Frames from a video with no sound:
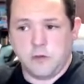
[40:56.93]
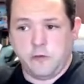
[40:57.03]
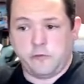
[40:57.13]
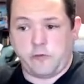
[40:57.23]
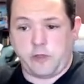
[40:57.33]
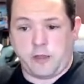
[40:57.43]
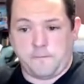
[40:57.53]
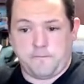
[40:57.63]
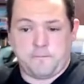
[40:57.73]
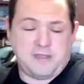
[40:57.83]
So yeah,
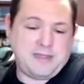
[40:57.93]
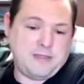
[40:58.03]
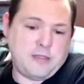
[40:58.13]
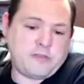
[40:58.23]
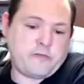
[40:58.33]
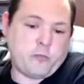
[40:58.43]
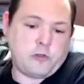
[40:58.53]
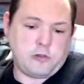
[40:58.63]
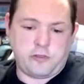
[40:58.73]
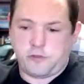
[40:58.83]
that's one
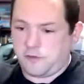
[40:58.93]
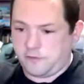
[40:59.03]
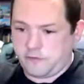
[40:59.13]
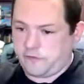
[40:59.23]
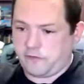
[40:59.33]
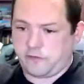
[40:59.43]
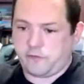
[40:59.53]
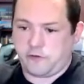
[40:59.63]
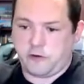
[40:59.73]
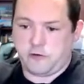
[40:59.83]
of the things the SIG
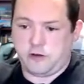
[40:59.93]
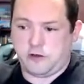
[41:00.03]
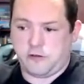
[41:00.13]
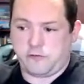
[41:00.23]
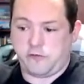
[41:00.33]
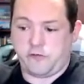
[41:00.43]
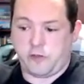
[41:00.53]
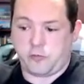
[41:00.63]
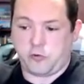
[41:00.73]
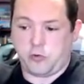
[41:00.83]
security does, is
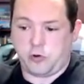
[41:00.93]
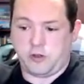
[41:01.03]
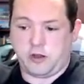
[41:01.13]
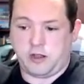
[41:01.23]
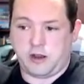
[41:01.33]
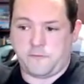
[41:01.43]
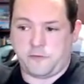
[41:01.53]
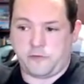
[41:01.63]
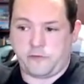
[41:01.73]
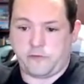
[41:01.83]
help coordinate
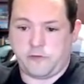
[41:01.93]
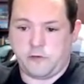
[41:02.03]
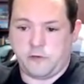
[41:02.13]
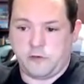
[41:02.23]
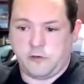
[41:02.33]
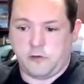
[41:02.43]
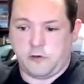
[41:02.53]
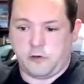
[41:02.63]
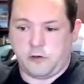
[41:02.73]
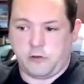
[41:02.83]
efforts
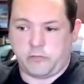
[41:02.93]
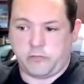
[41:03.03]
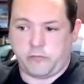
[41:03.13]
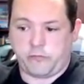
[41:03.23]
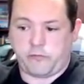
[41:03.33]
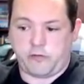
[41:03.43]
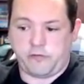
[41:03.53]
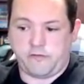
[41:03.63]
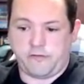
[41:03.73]
on those kinds of